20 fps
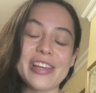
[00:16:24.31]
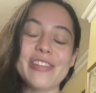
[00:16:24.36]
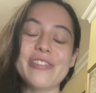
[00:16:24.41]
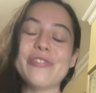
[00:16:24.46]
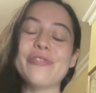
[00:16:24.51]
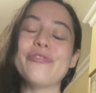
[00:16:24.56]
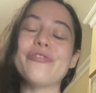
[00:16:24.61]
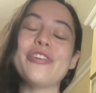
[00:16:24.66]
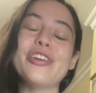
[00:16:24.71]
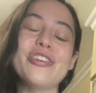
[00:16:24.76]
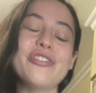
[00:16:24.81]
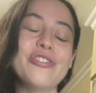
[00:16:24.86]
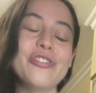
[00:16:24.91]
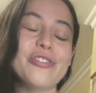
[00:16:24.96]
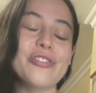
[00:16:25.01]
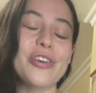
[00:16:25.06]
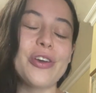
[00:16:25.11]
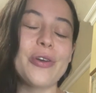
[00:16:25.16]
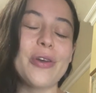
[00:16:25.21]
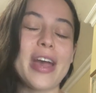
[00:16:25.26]
It's free to
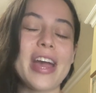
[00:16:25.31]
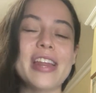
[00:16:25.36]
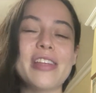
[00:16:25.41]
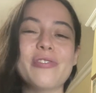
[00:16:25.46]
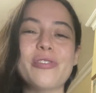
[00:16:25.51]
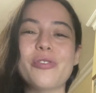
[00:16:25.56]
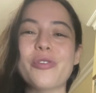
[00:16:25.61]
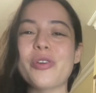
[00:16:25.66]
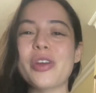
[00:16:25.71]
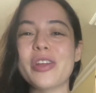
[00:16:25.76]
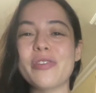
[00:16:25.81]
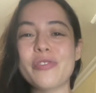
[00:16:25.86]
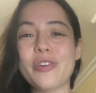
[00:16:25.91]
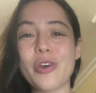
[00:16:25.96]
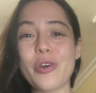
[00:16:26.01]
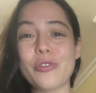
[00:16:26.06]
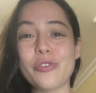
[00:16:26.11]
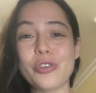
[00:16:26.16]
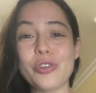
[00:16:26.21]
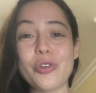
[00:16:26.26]
do so, and as a creative
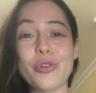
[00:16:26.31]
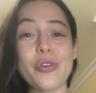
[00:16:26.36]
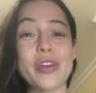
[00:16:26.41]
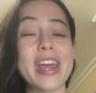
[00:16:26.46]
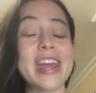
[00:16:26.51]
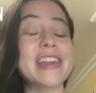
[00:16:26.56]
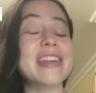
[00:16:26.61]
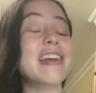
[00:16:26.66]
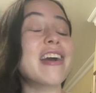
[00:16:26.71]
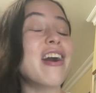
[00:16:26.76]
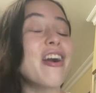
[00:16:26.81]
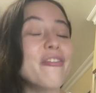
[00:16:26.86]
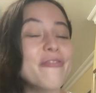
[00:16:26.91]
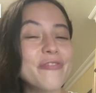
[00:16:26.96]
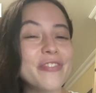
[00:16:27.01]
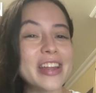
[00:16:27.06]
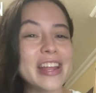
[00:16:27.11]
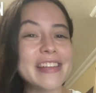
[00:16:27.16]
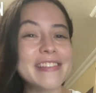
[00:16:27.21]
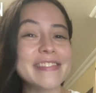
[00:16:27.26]
coach, you'll gain
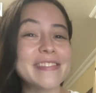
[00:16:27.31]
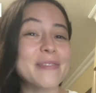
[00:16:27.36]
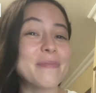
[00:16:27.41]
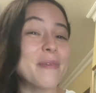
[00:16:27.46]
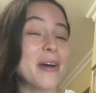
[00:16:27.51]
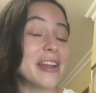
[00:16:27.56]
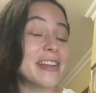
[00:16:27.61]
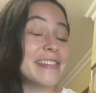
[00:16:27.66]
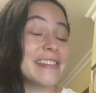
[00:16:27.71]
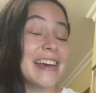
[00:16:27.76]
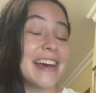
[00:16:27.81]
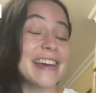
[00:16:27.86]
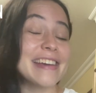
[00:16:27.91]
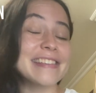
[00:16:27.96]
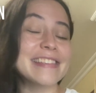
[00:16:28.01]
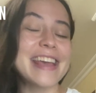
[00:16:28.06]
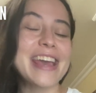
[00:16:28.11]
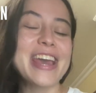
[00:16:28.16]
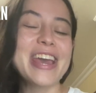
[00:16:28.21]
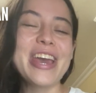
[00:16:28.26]
confidence to
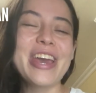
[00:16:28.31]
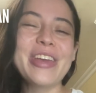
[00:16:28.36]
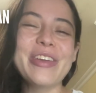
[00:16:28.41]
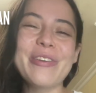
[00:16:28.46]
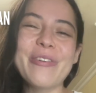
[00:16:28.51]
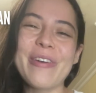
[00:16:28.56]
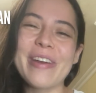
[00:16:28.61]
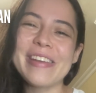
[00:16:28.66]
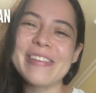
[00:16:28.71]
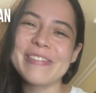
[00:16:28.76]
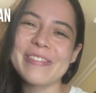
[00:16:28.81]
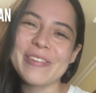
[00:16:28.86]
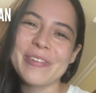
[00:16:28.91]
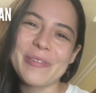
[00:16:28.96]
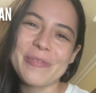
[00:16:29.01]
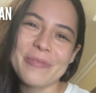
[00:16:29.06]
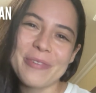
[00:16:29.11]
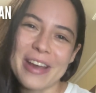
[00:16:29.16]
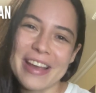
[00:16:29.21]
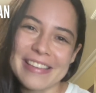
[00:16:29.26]
monetize your
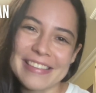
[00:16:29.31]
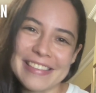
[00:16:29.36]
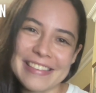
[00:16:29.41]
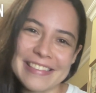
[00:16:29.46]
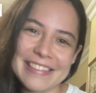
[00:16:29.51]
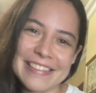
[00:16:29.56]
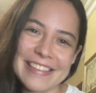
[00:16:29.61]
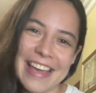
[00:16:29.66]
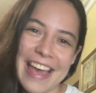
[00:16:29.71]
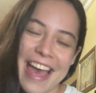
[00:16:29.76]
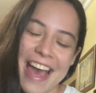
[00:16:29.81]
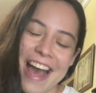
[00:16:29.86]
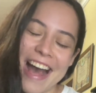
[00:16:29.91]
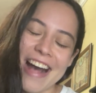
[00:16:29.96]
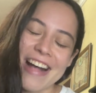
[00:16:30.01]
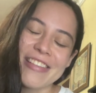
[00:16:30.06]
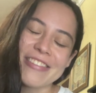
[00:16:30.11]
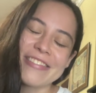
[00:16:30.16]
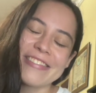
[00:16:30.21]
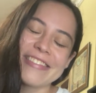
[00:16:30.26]
Instagram presence.
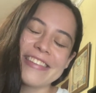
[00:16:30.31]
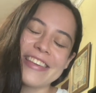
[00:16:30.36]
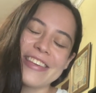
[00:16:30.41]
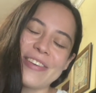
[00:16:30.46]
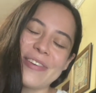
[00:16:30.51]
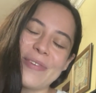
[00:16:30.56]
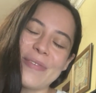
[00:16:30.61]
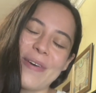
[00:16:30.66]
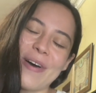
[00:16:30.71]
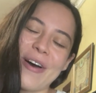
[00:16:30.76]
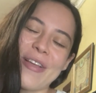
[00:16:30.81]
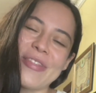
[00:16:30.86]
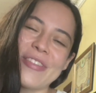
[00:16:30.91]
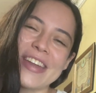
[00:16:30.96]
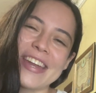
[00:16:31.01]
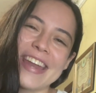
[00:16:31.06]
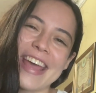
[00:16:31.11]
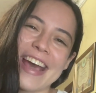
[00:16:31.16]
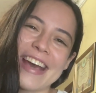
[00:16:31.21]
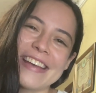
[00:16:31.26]
I'll see you on
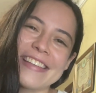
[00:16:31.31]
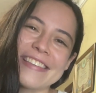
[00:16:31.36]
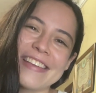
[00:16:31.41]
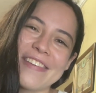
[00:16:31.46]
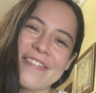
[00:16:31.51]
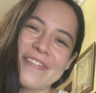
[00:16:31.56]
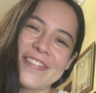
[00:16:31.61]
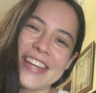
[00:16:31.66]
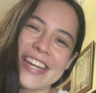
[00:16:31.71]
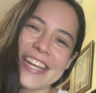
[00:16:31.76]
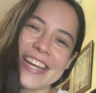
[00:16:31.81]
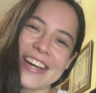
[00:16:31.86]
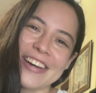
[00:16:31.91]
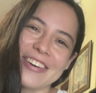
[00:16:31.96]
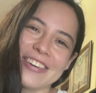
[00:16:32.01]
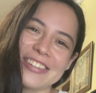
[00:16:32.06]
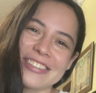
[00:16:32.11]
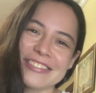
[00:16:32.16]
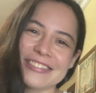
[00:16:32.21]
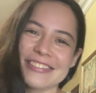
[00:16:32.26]
the next video.